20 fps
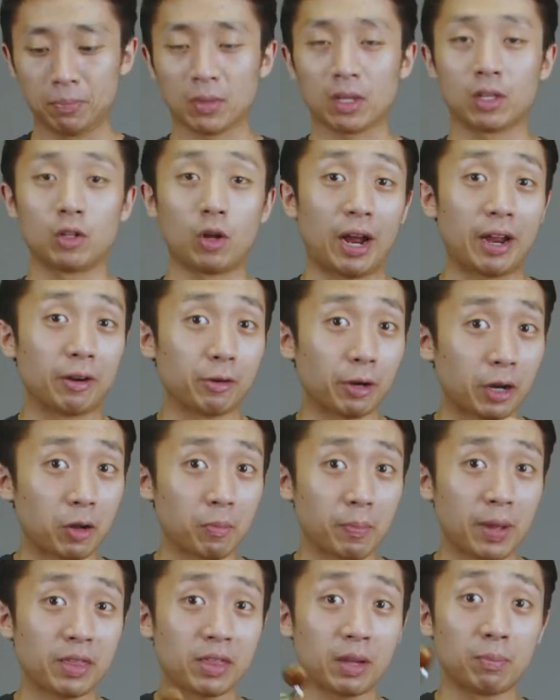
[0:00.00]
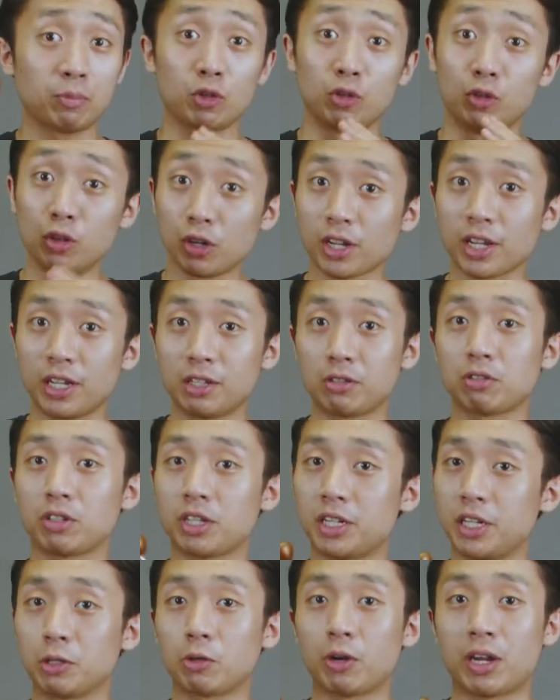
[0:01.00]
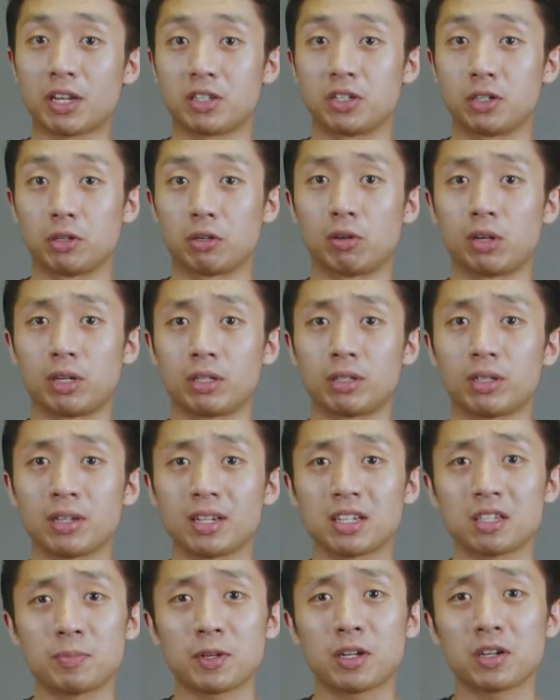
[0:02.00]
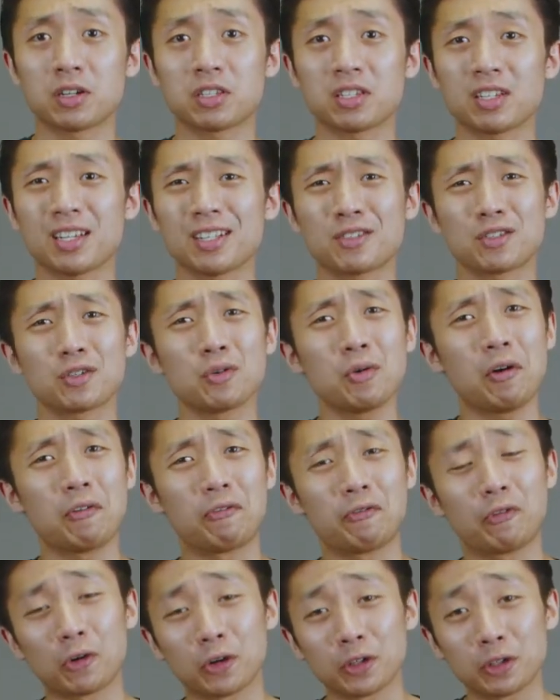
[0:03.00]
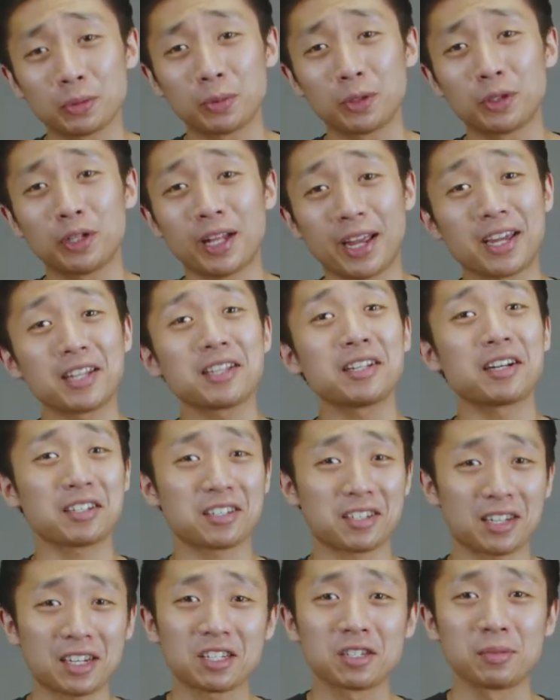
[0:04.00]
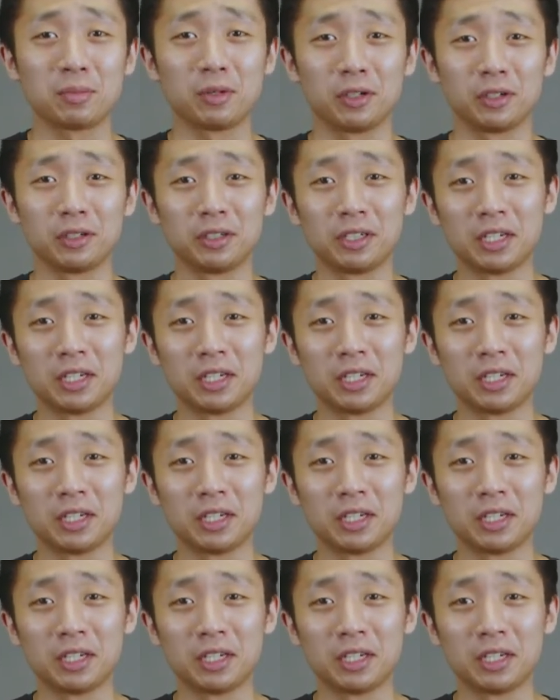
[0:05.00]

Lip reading: I recommend them to look into the Hero S01 is because it's so affordable and accessible.